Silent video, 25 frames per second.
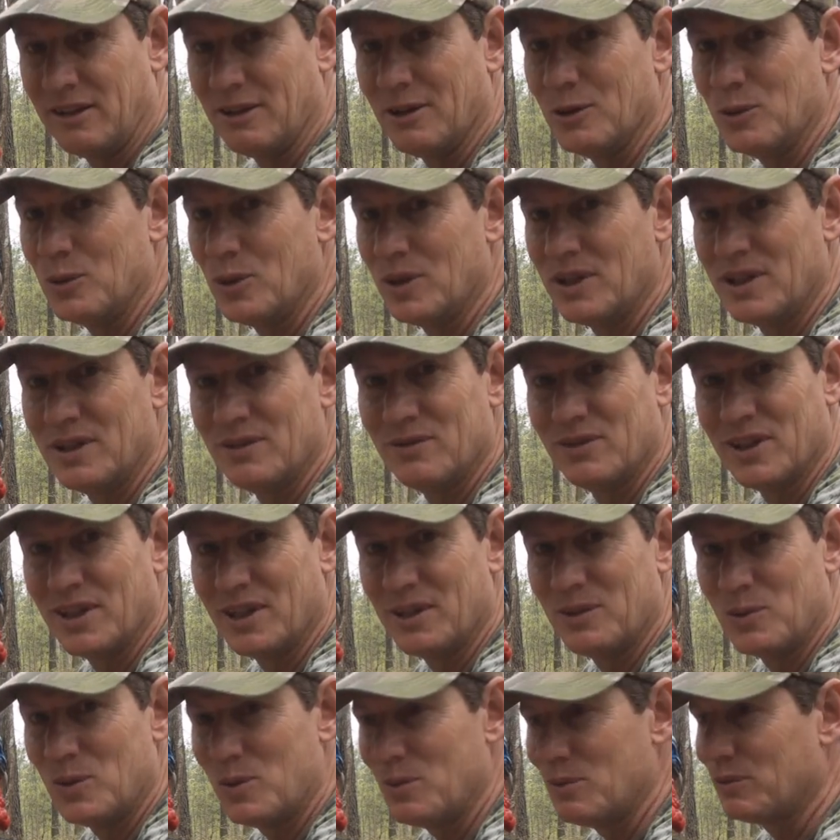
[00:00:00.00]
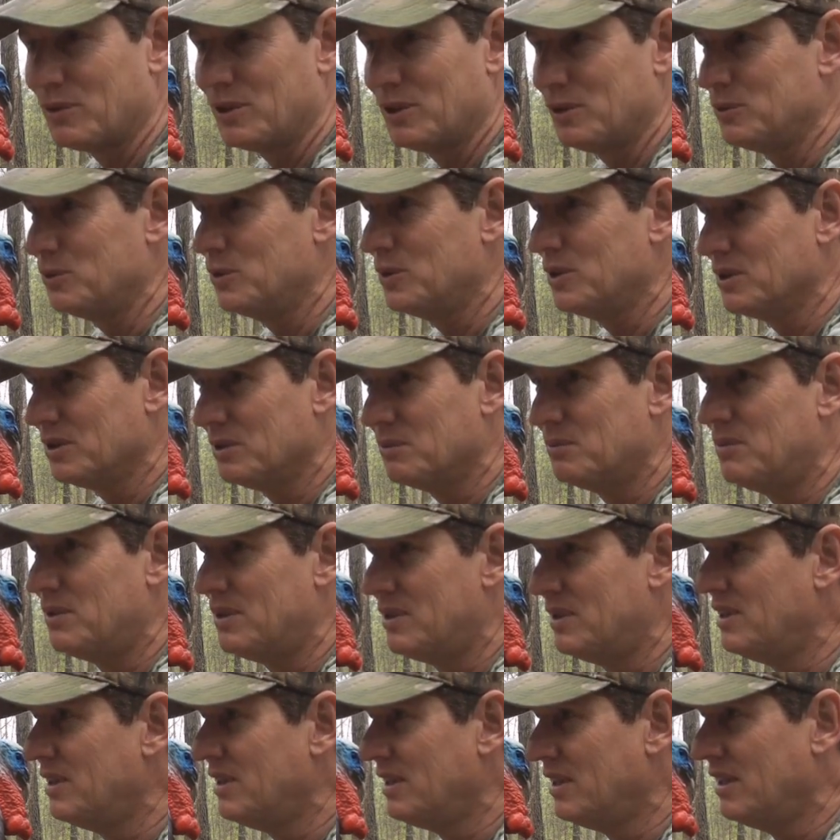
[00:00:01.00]
and do whatever they want to with them.
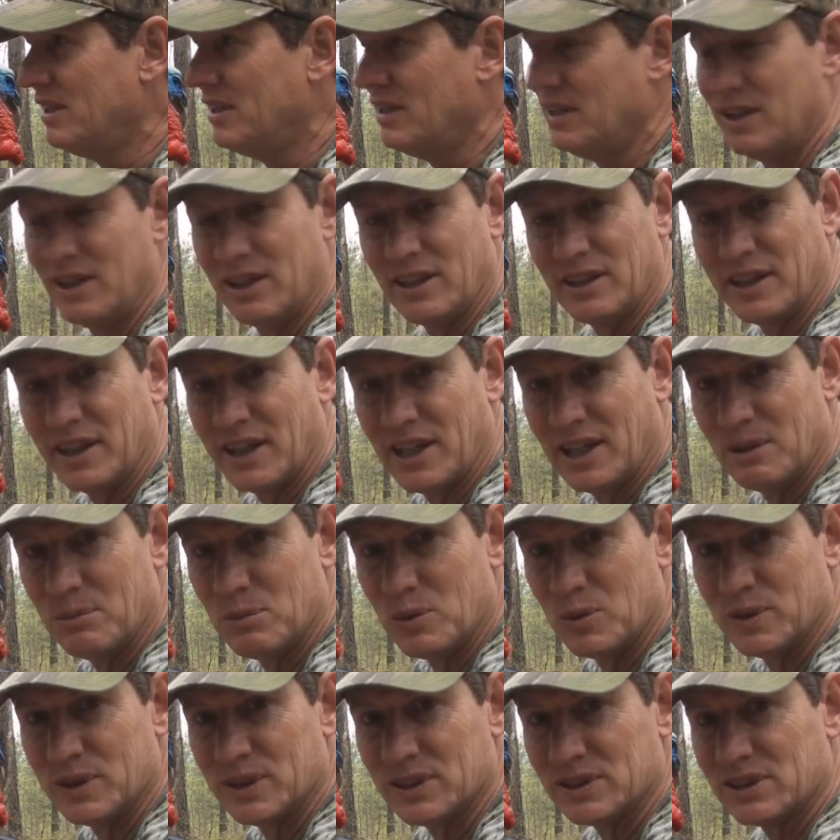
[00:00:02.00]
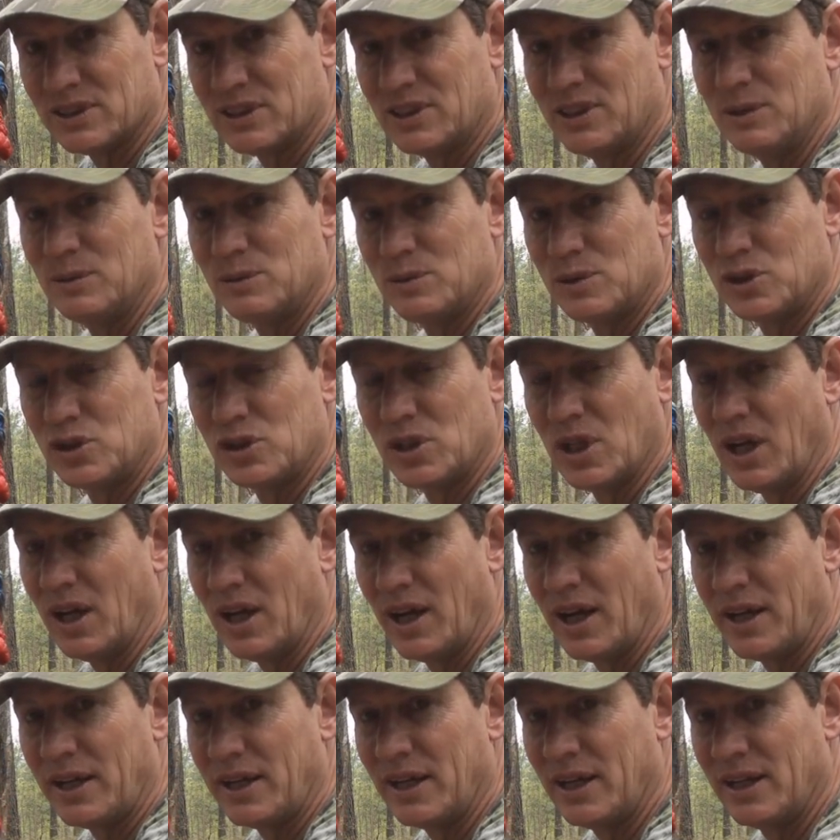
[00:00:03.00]
And then I'm going to execute the
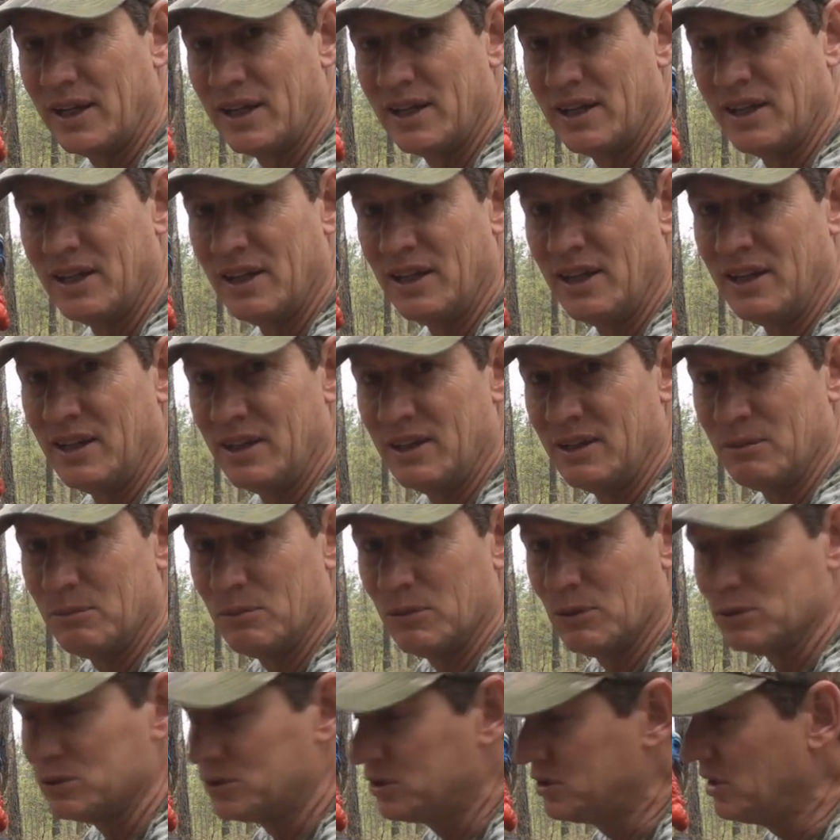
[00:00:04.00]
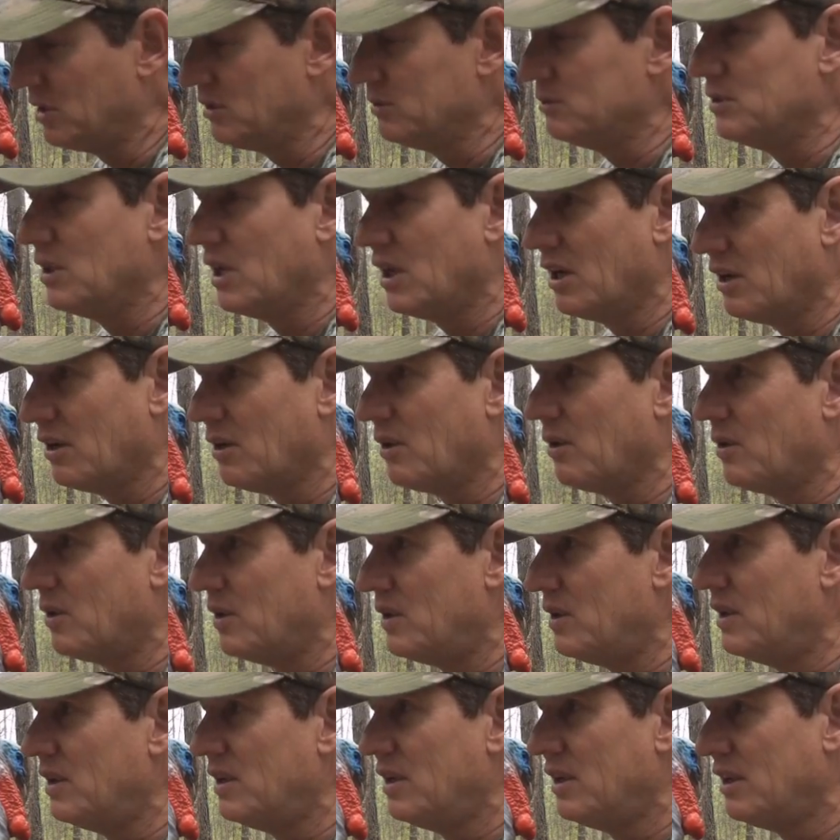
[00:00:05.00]
shot. I'm going to show y'all
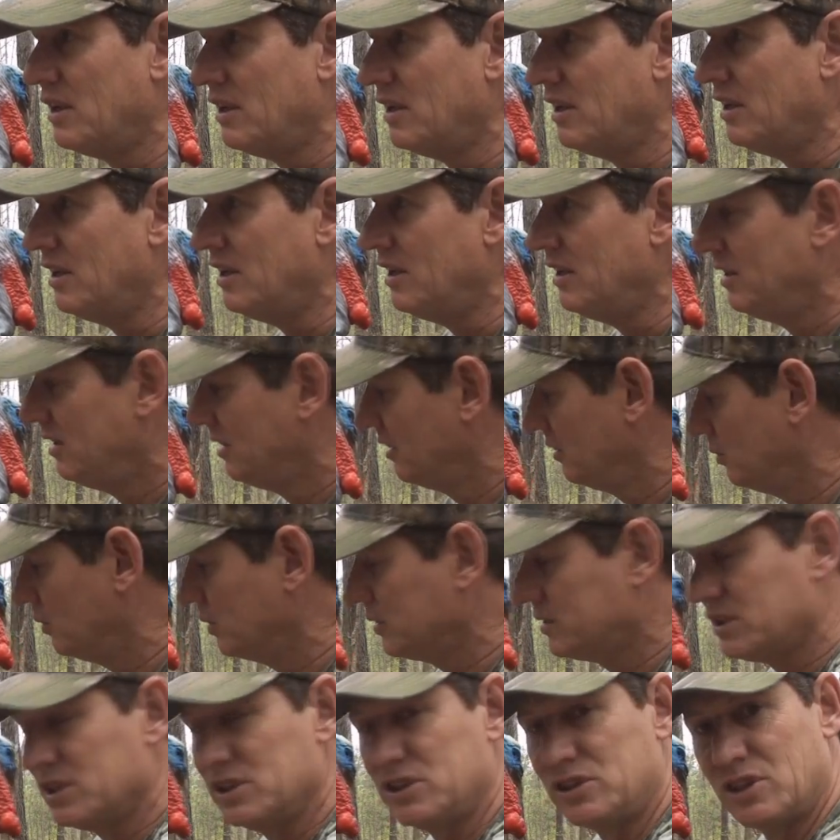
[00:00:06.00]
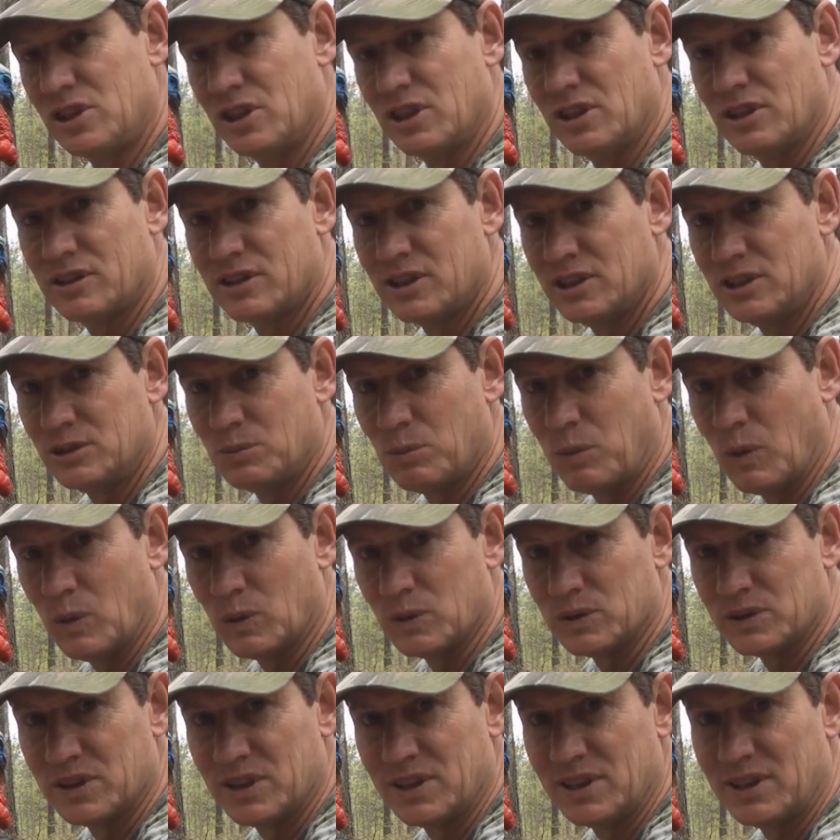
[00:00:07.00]
what these Cherokee
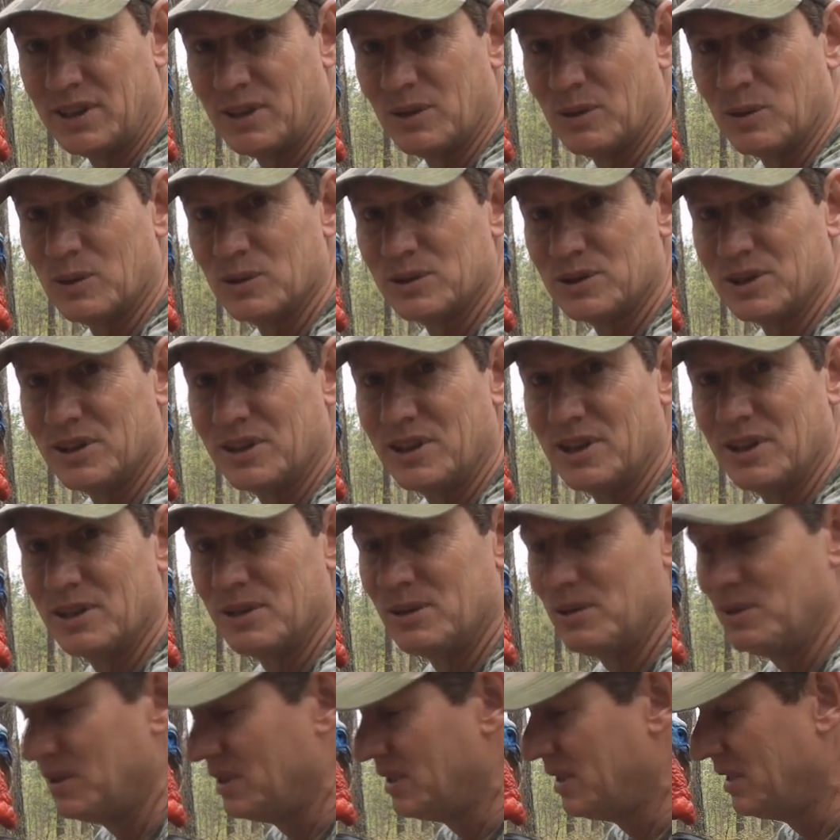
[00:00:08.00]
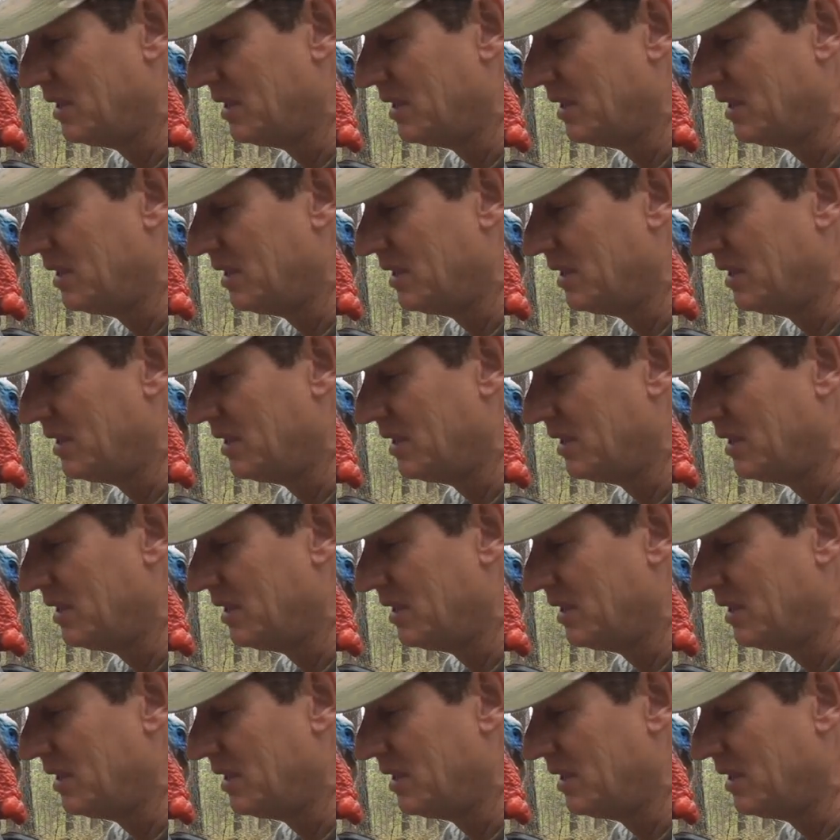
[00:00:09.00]
Sports decoys will do.